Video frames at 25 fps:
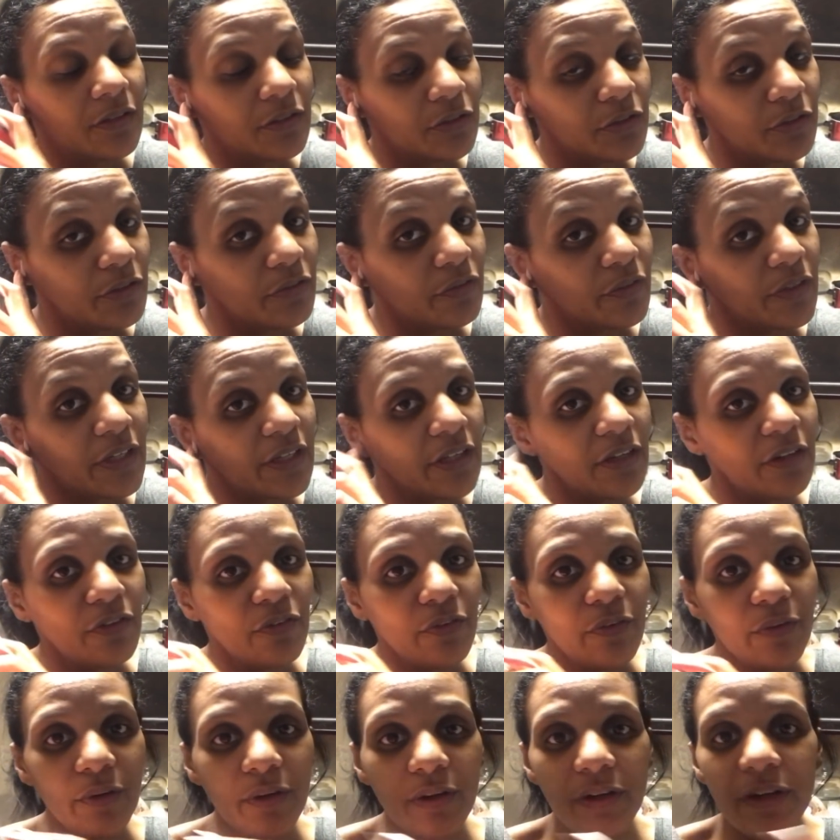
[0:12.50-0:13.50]
do a video
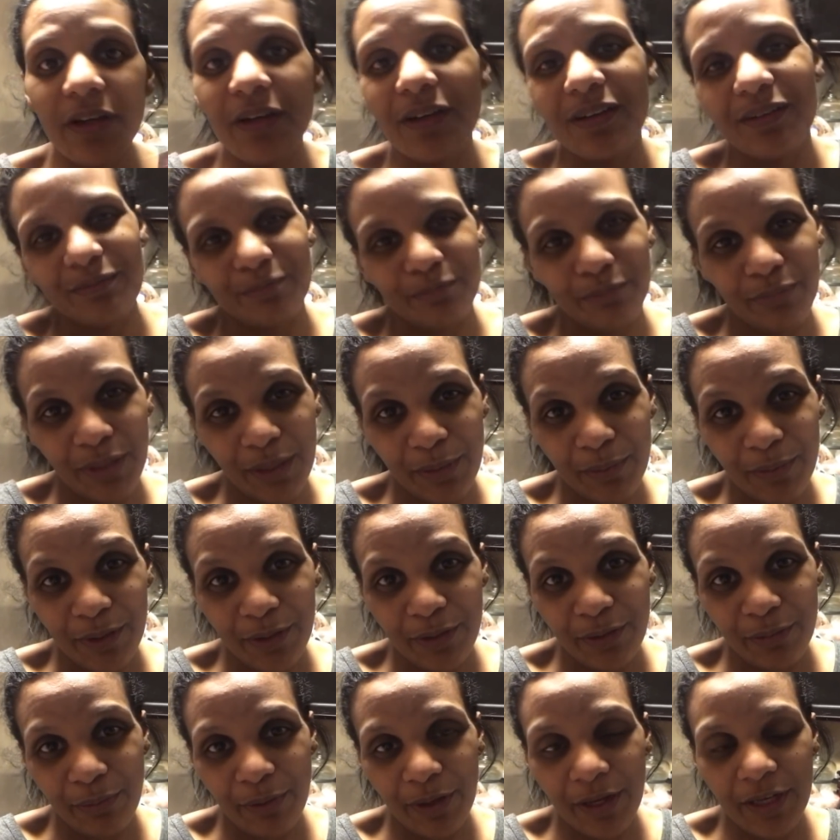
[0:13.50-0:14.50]
for it, blame it
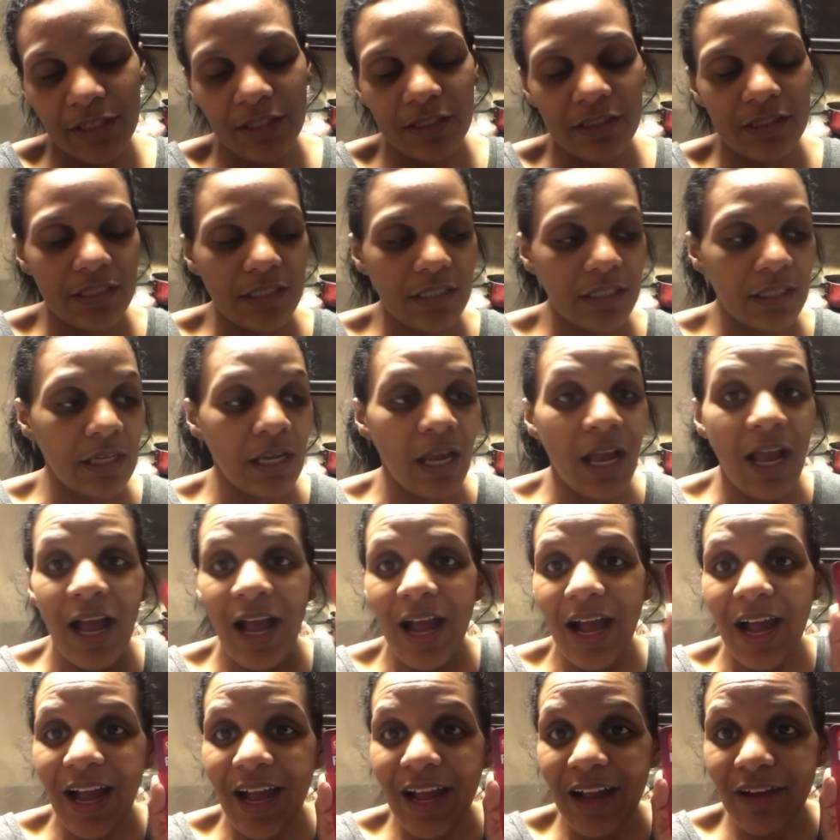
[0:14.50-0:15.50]
on the pregnancy.
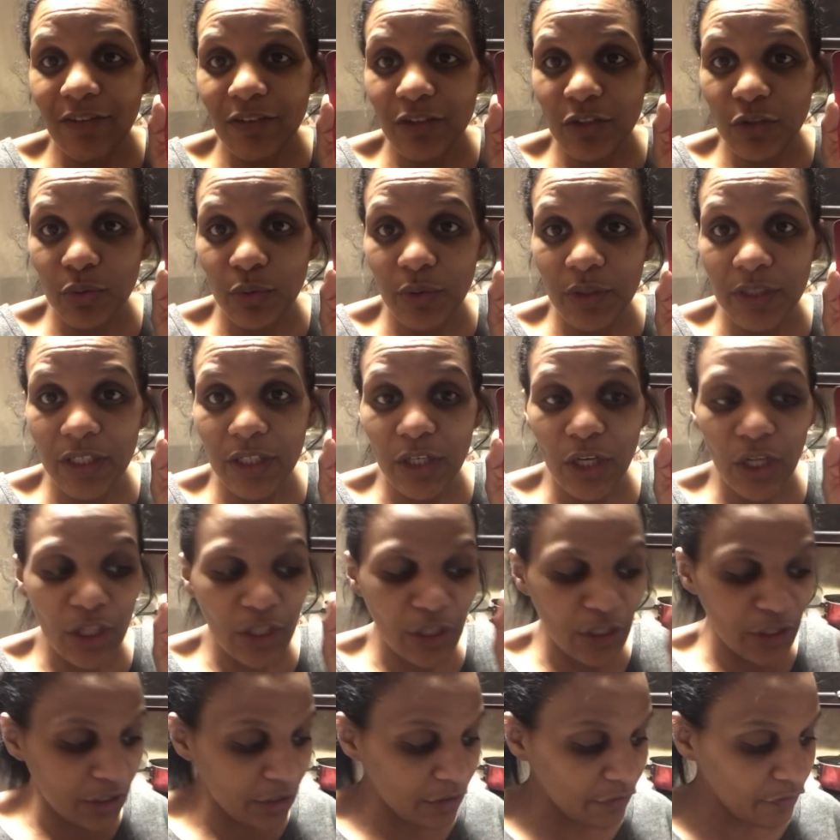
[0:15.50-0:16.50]
I have a
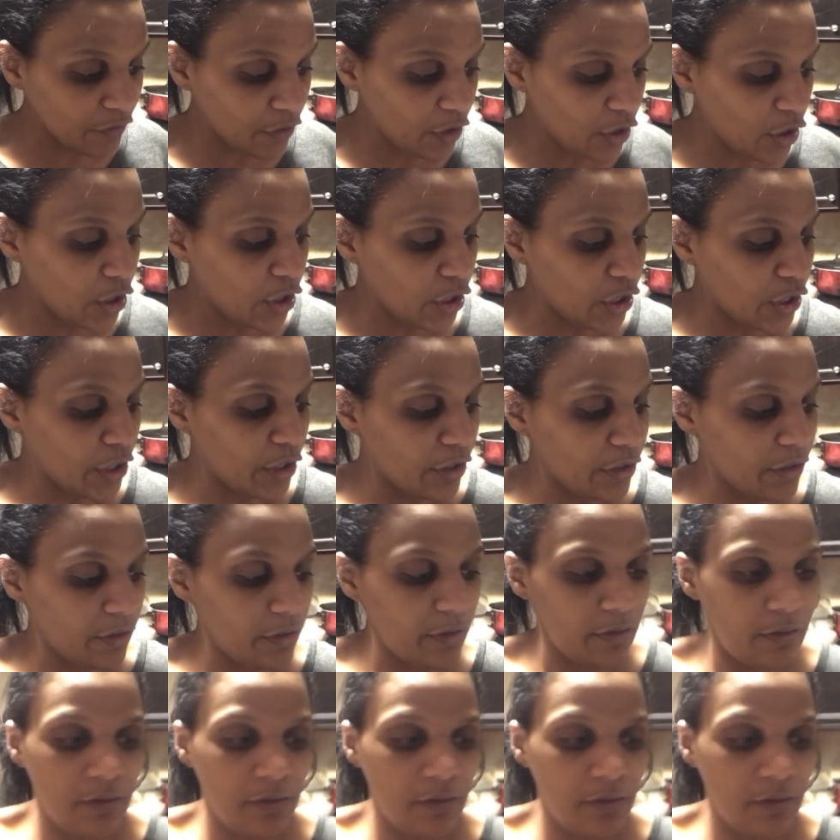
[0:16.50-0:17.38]
$20 gift card.